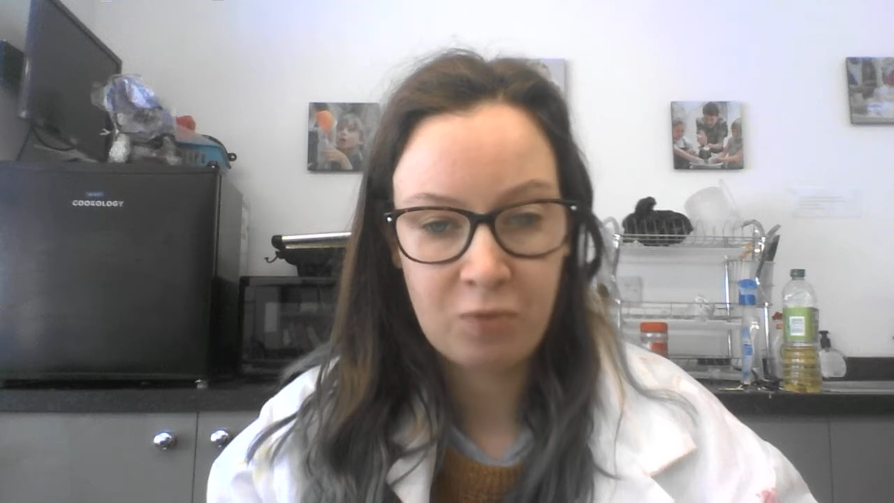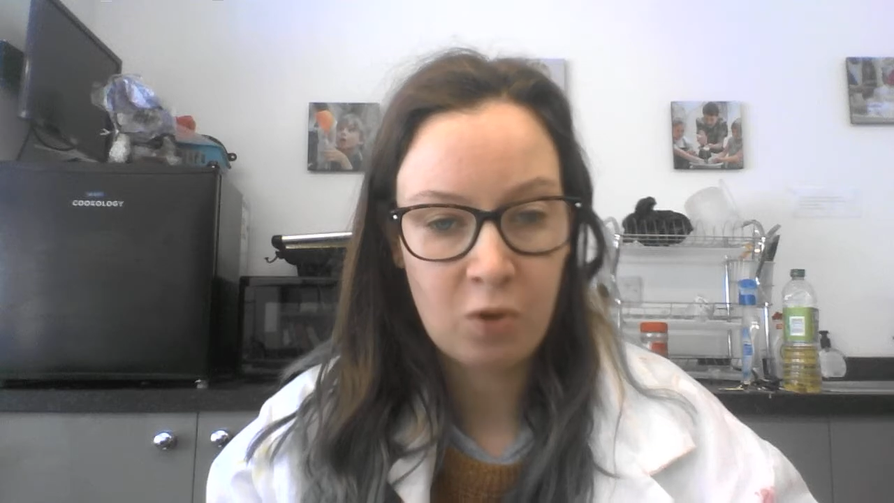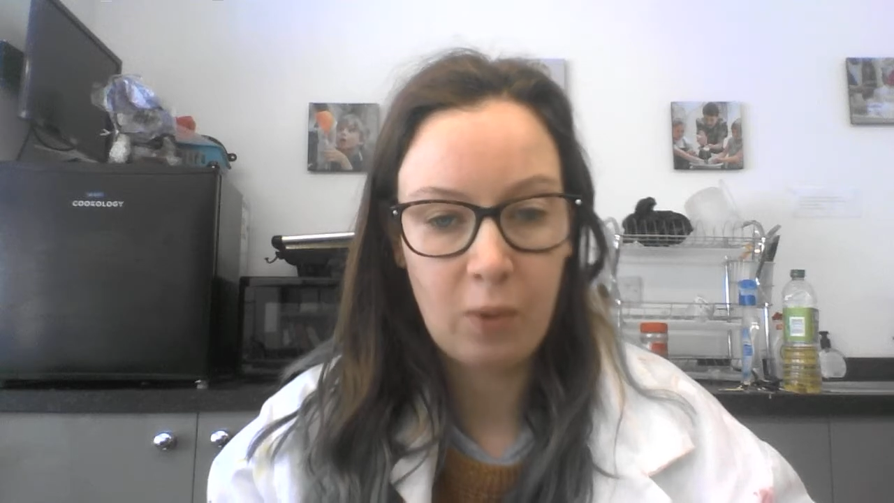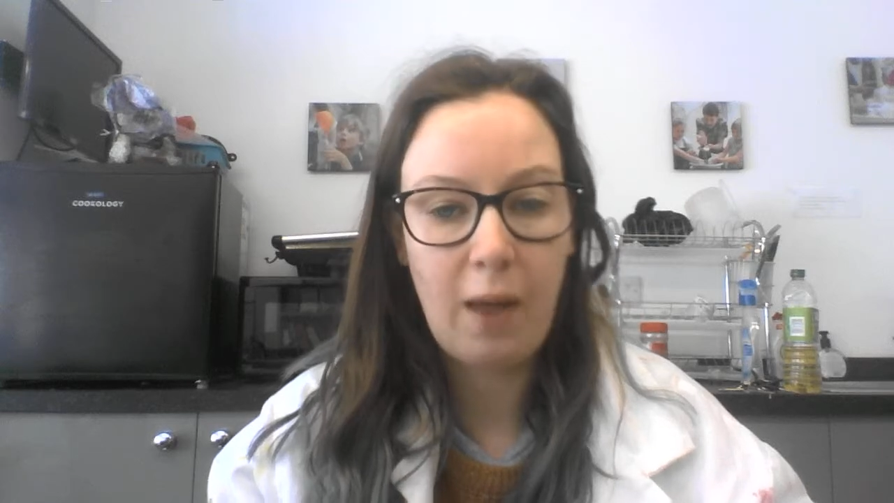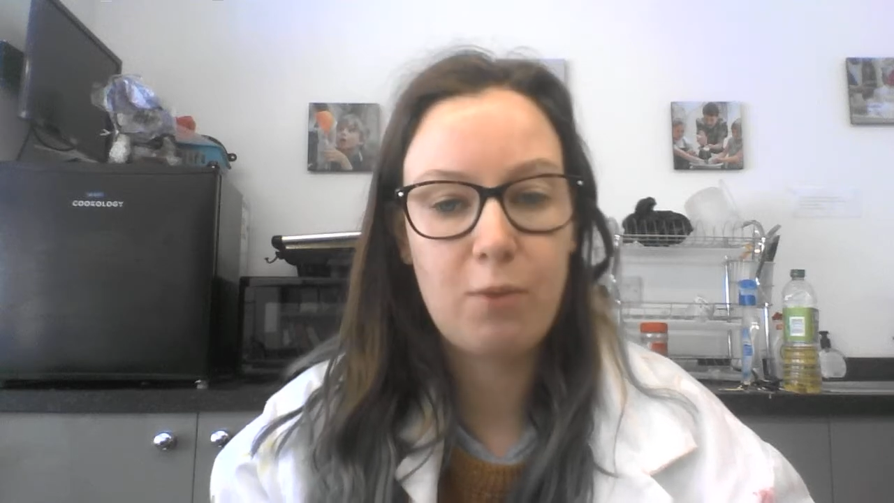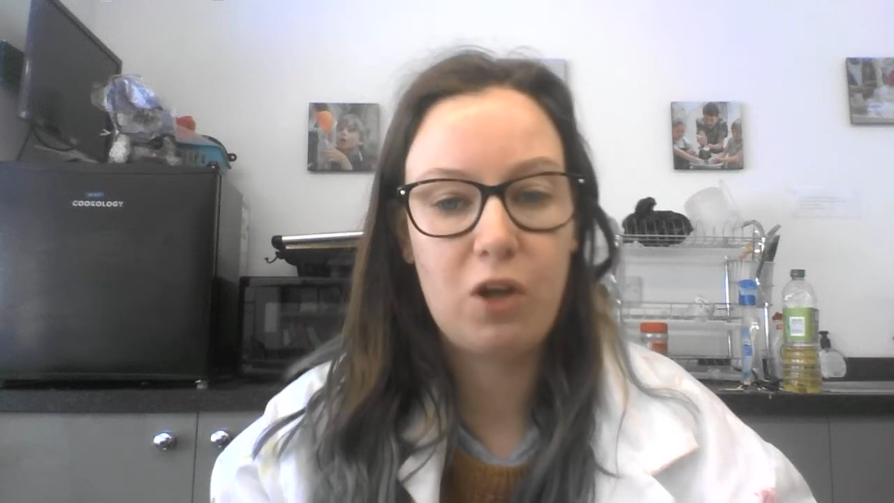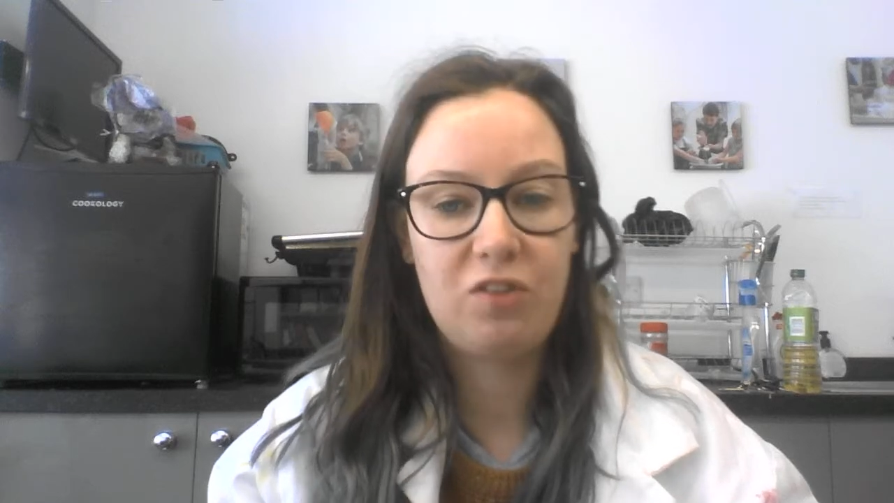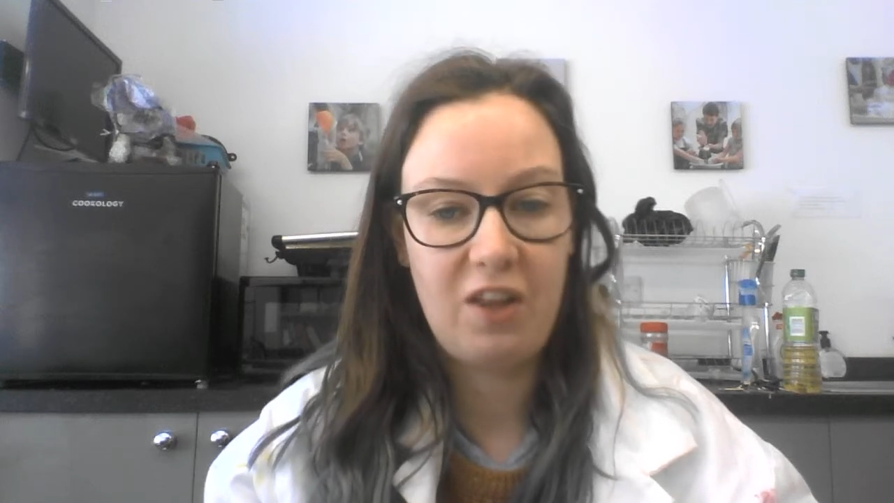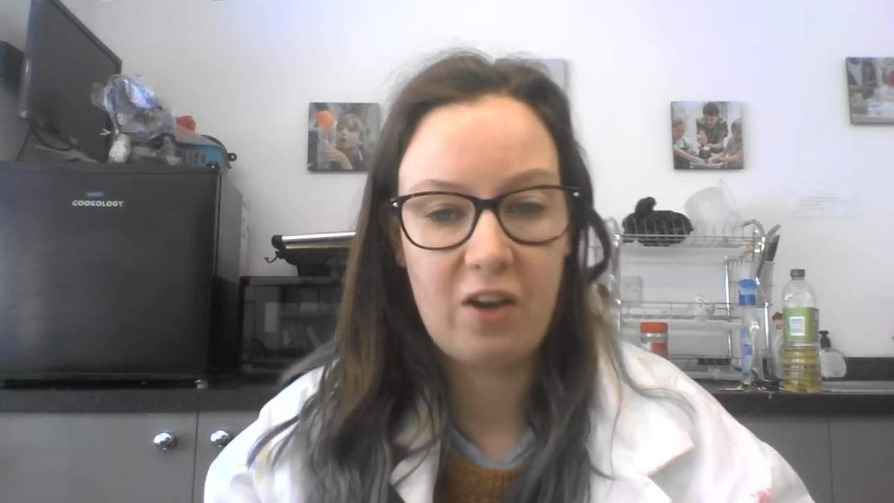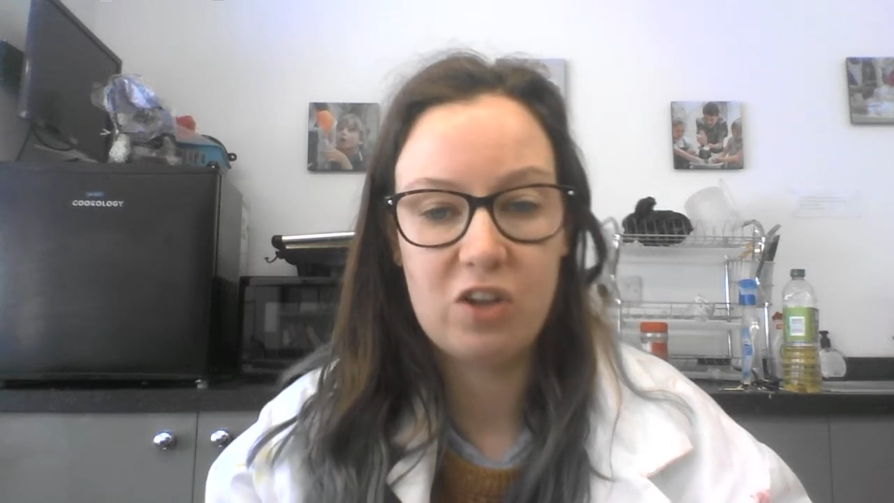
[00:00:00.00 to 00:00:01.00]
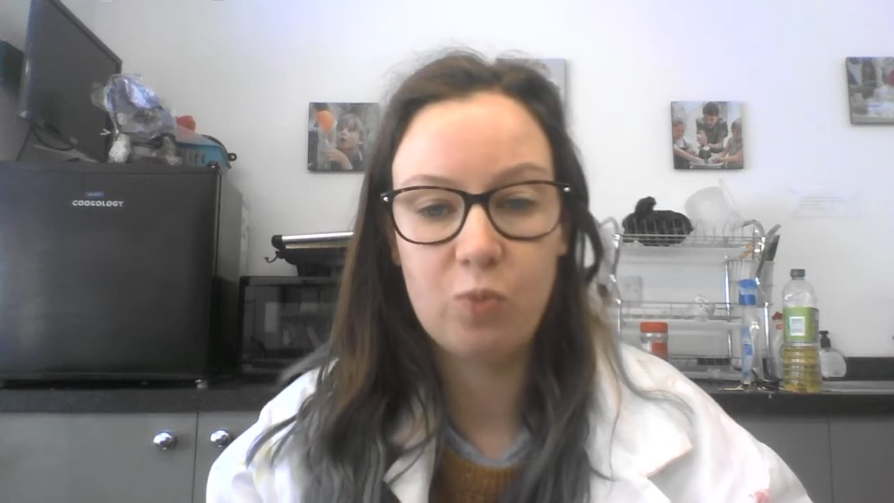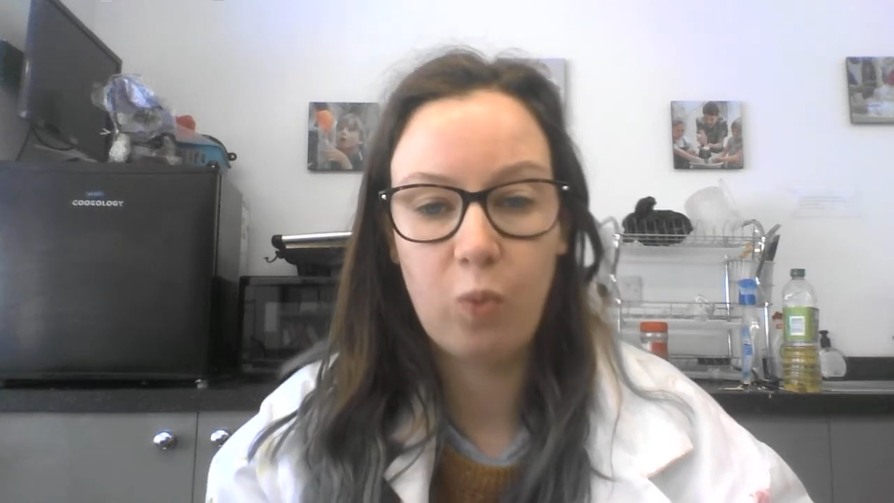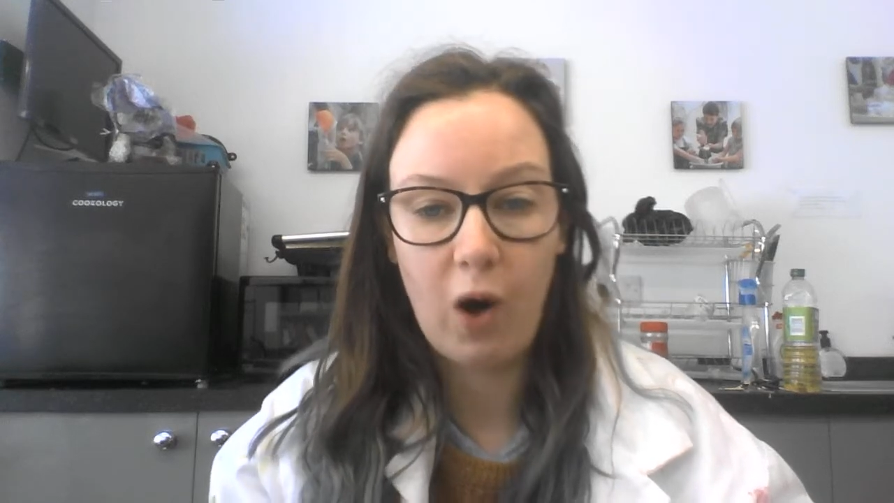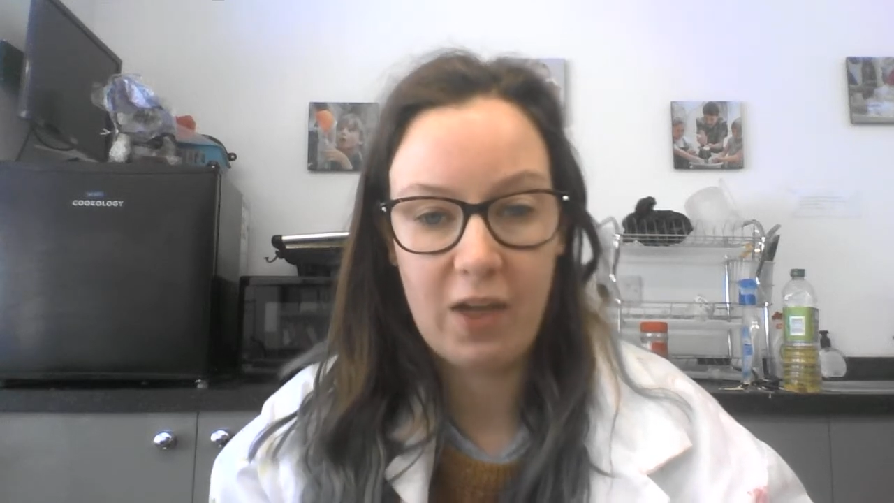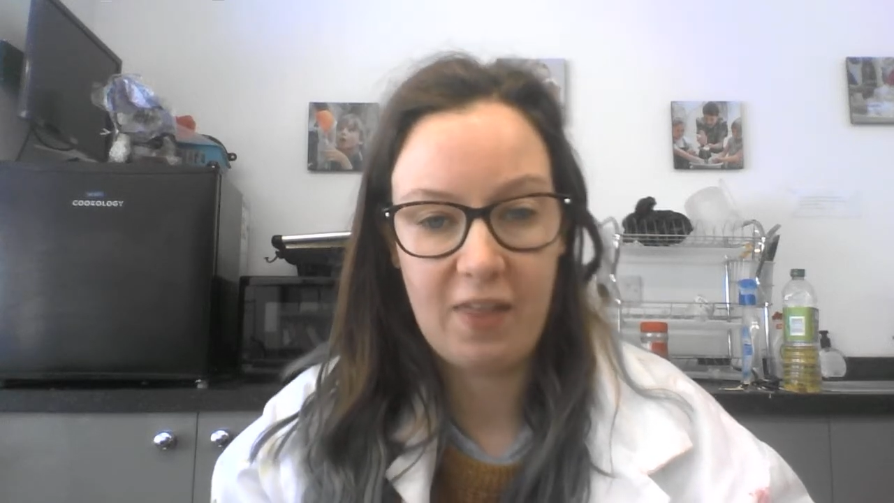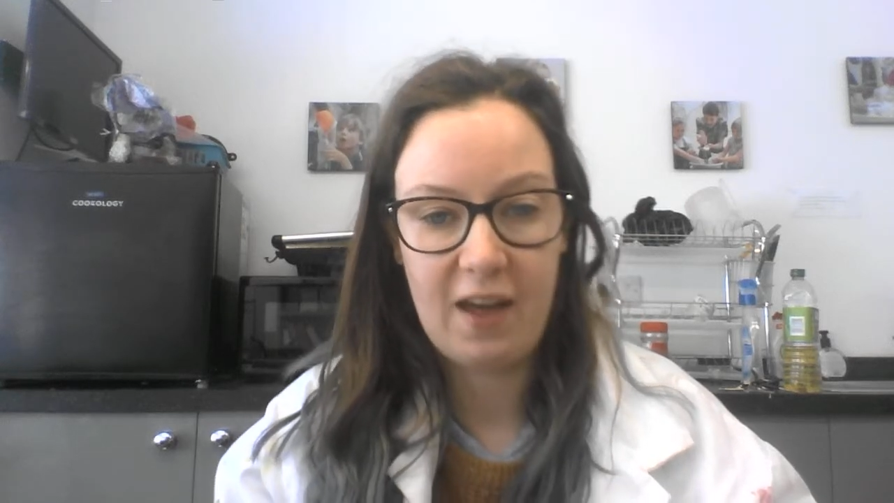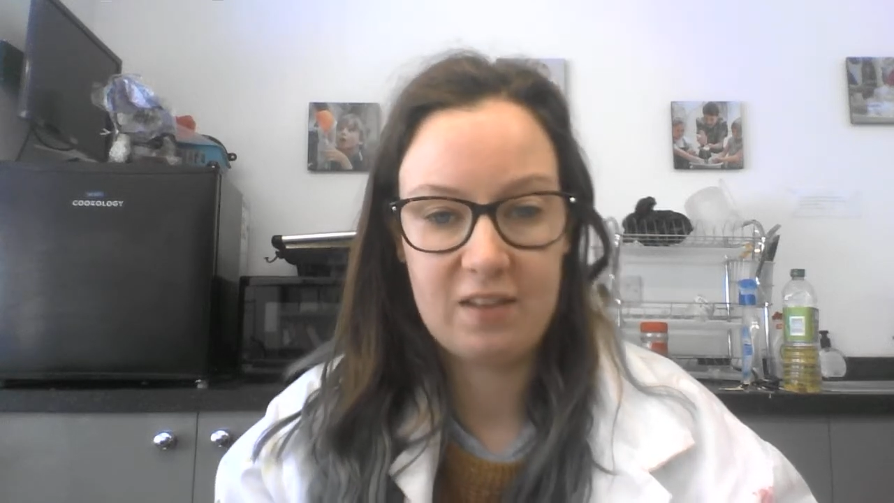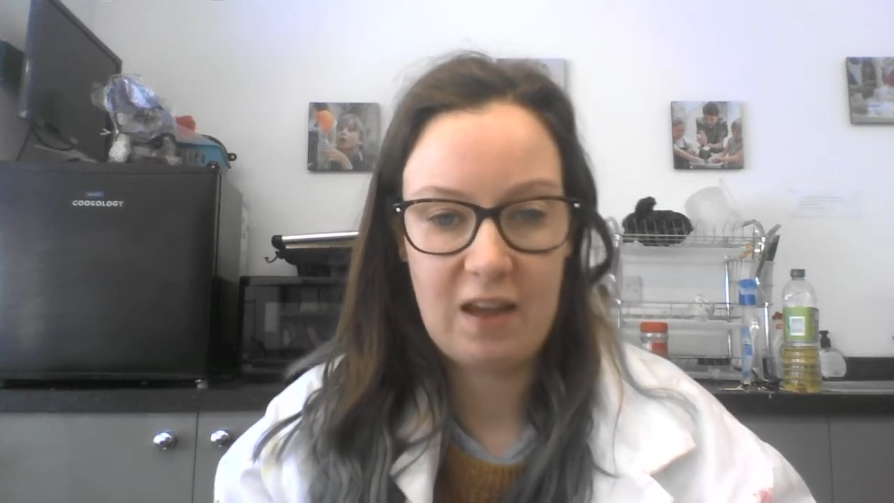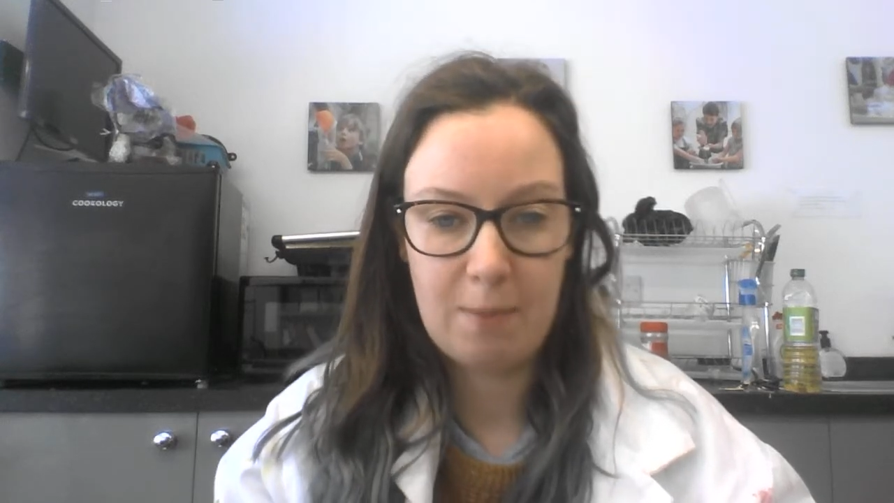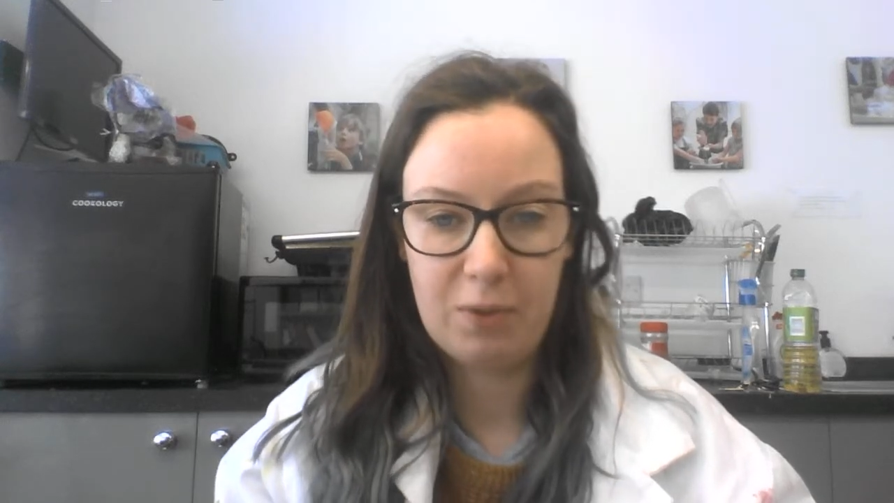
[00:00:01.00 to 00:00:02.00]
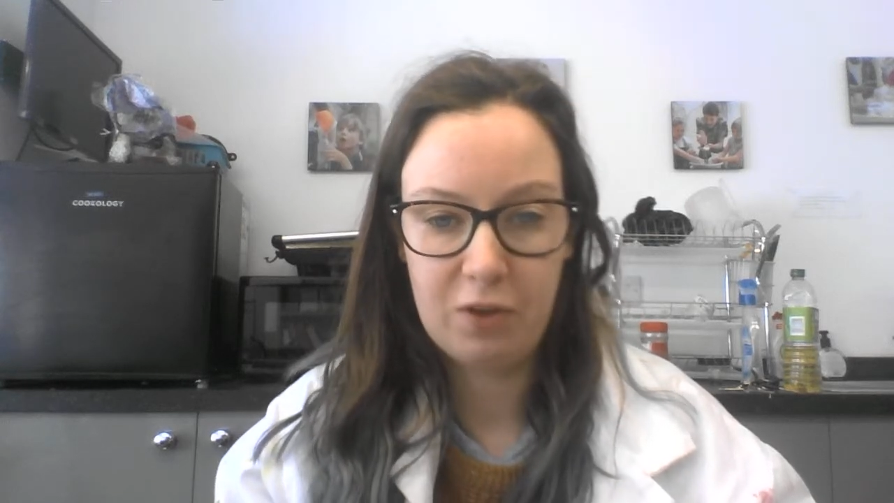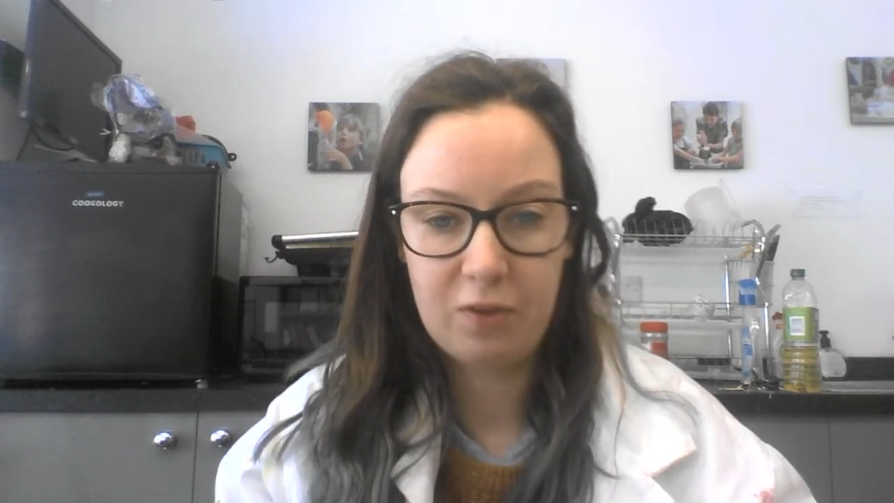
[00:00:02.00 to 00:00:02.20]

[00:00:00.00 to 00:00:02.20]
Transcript: Well, I'm going to tell you why that happened.